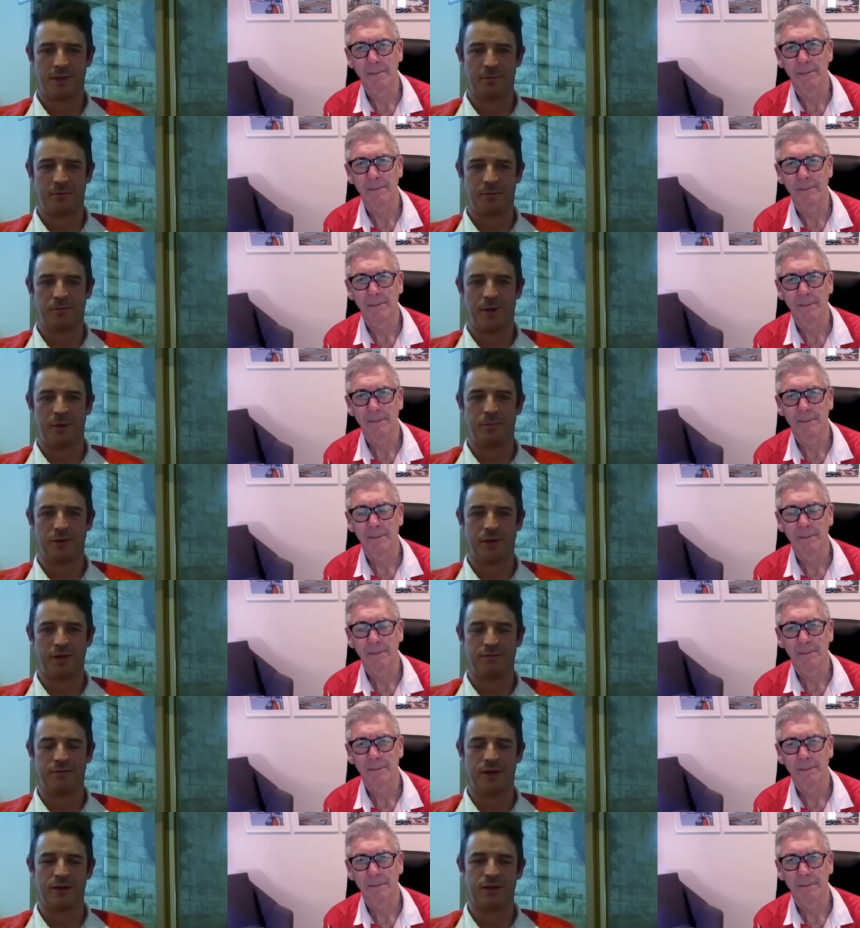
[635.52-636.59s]
Speaker 1: at, at
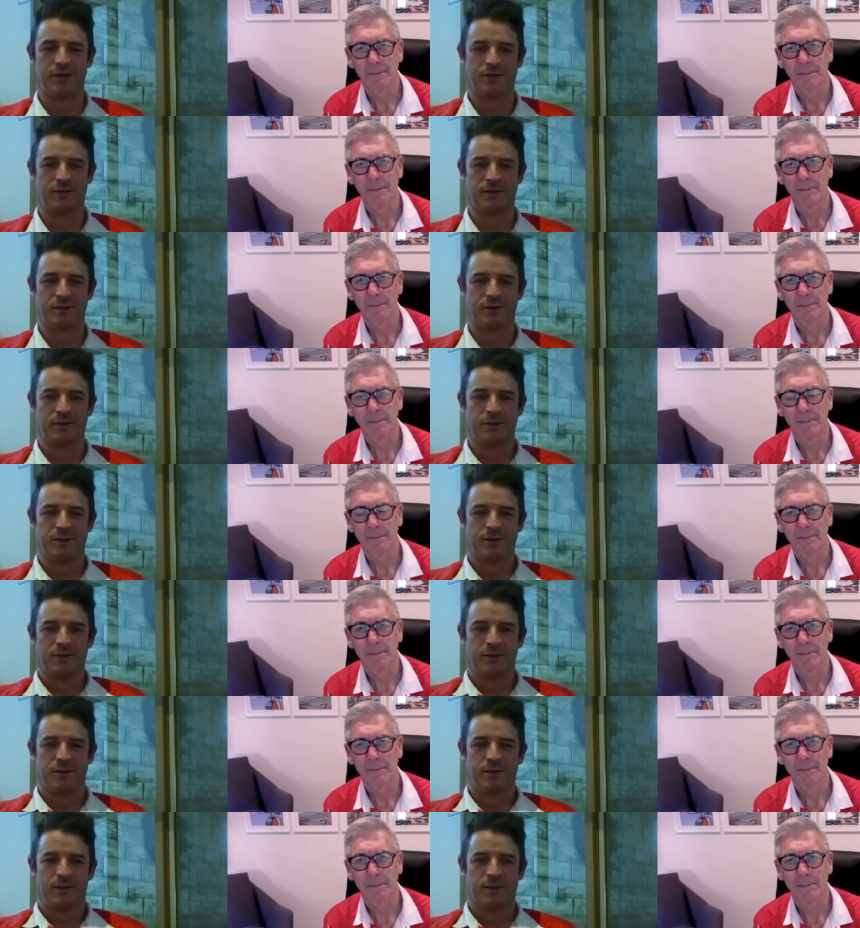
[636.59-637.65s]
Plenty Valley, and
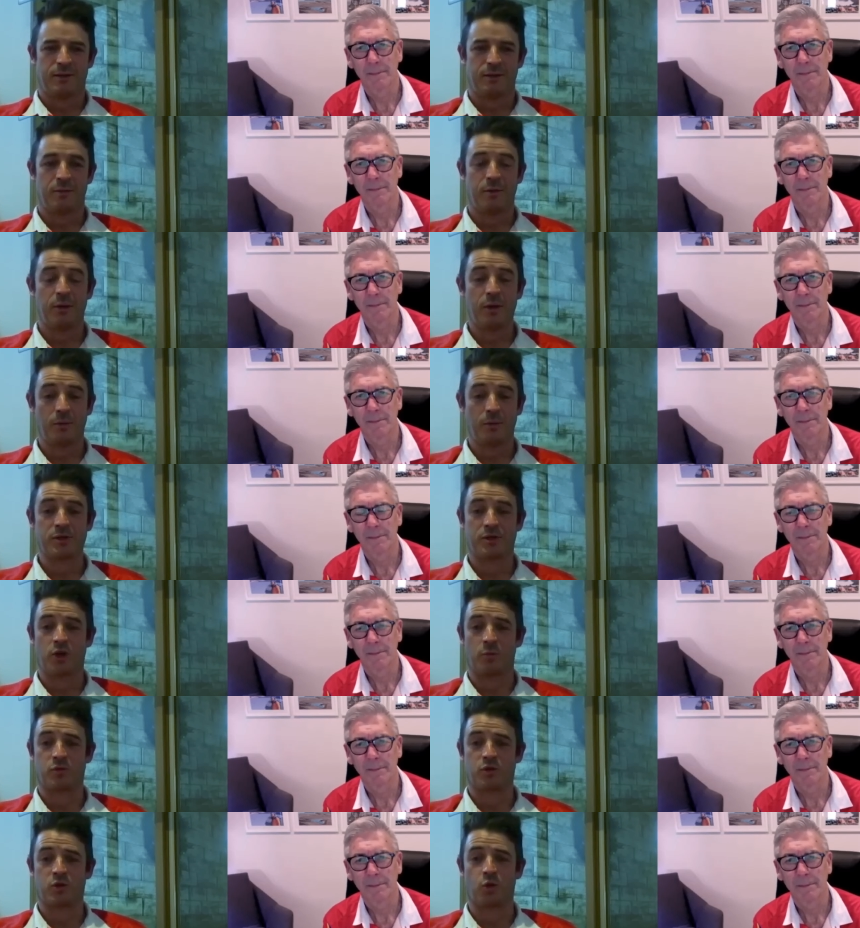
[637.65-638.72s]
um, he, that was a
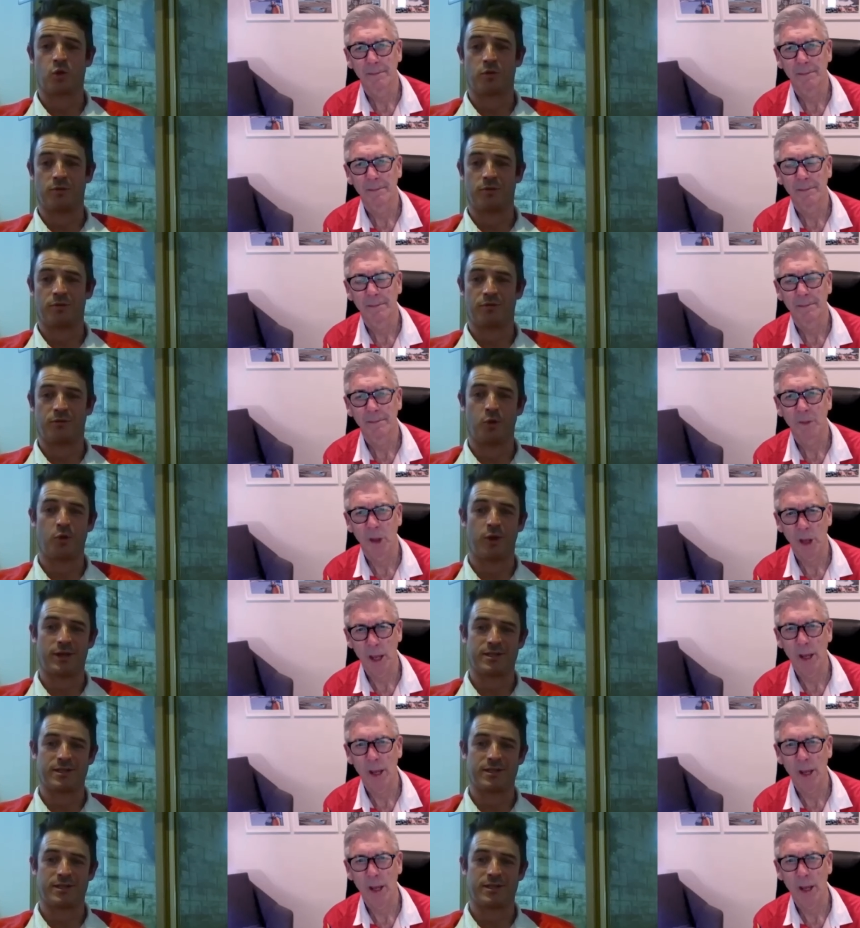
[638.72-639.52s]
top score for yeah.